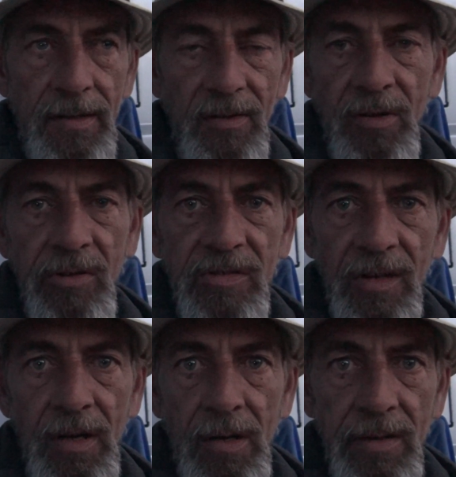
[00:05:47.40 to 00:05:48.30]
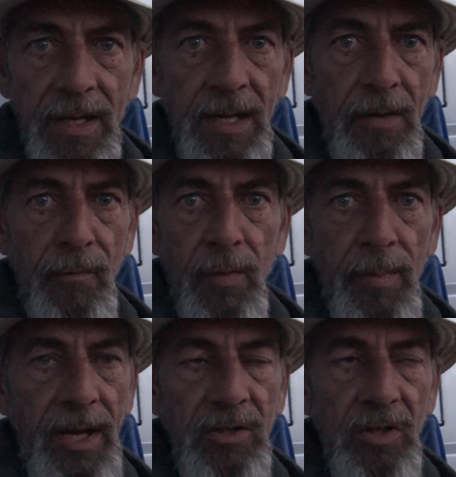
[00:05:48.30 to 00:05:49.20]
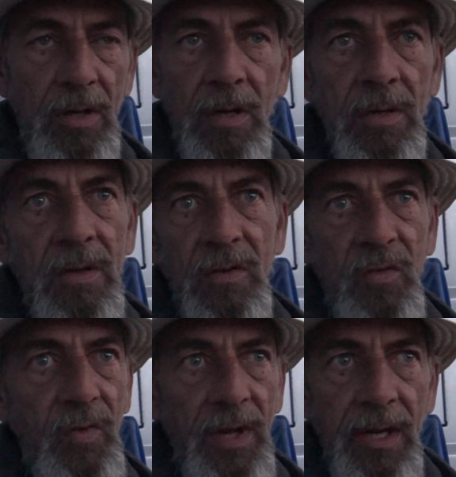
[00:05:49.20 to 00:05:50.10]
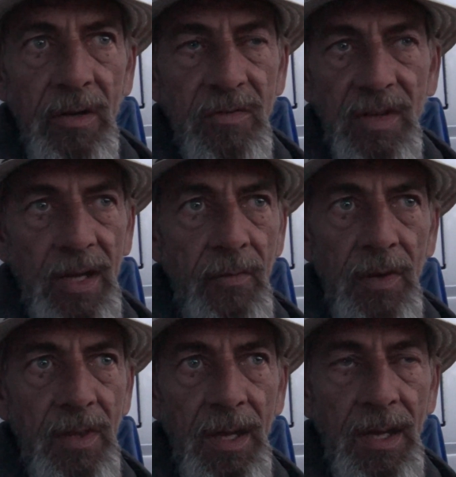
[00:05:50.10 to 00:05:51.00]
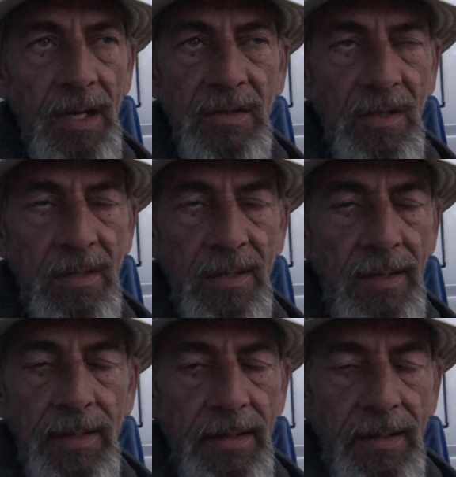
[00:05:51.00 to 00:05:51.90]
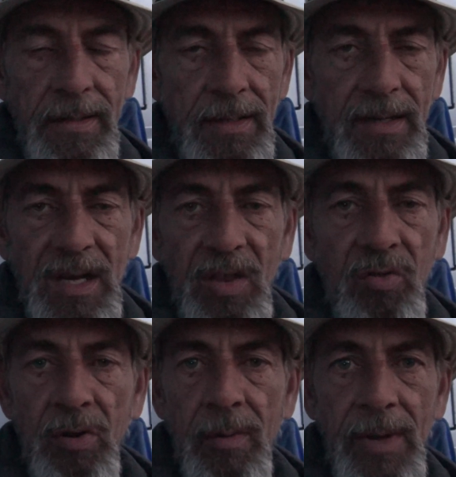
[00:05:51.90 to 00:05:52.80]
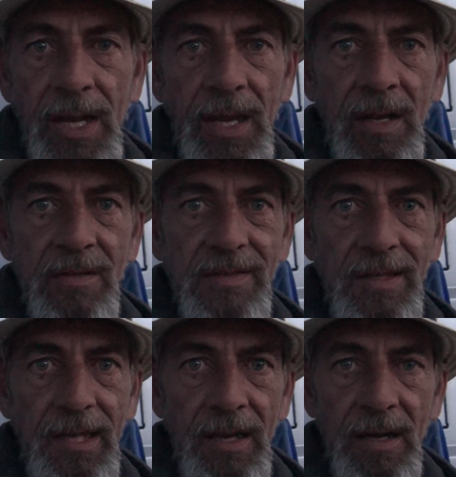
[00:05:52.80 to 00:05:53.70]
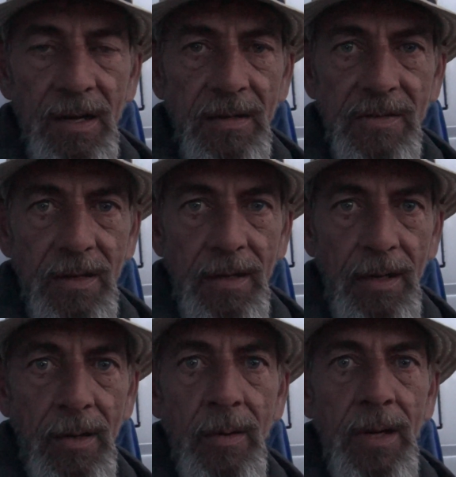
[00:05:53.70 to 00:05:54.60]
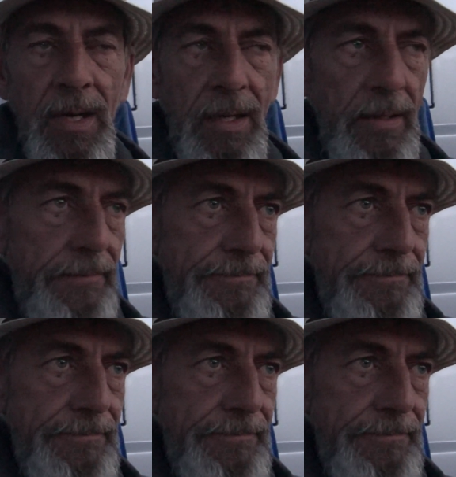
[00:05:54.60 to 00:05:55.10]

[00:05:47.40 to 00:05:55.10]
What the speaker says: Losing all that information, all those videos, everything. I threw my hands in the air and said, you know what?